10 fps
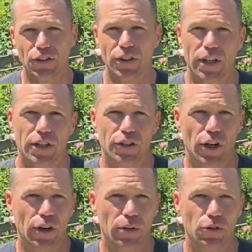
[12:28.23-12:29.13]
you'll get a
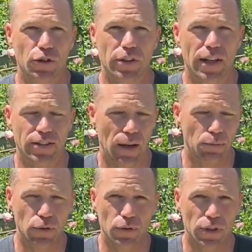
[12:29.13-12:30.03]
cherry tree that's
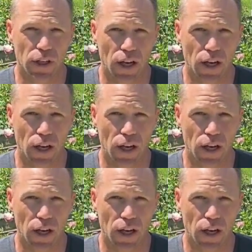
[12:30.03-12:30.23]
absolutely